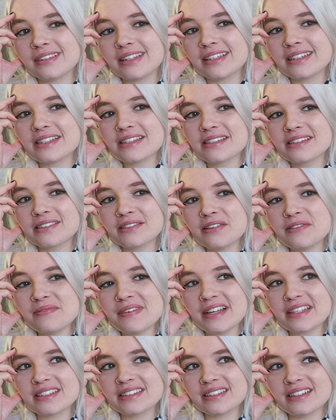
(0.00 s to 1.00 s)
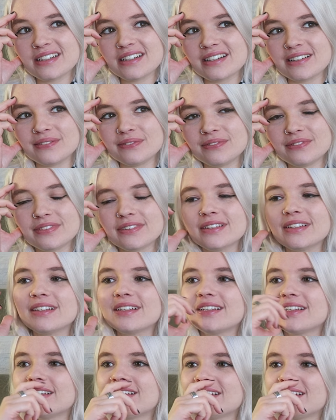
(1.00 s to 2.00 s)
That is so messed up.
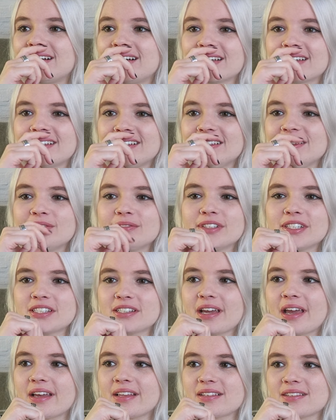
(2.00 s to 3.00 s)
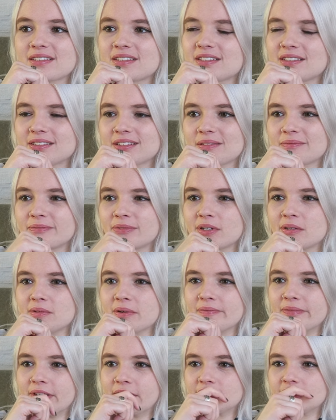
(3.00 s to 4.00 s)
I kind of wish I hadn't seen that
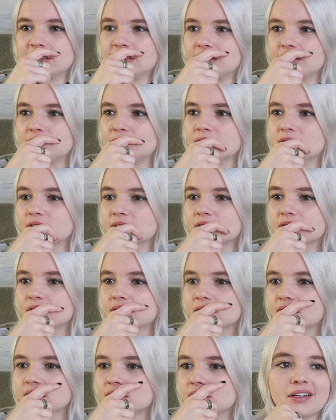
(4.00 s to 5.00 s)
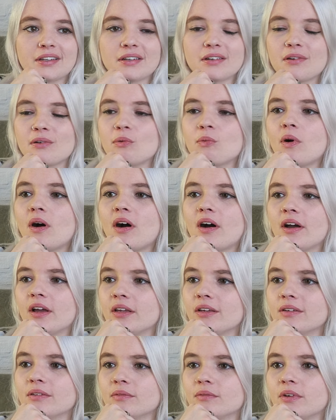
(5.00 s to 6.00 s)
promo picture, but I don't know
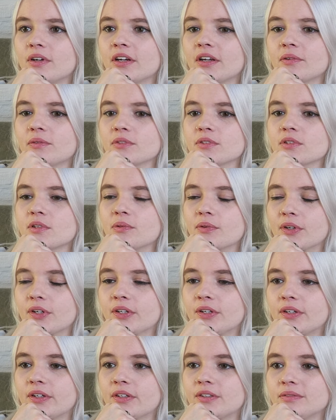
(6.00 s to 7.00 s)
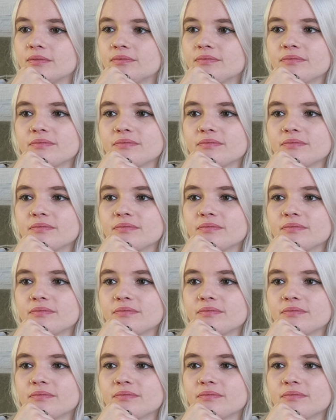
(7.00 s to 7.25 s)
why why it was already there.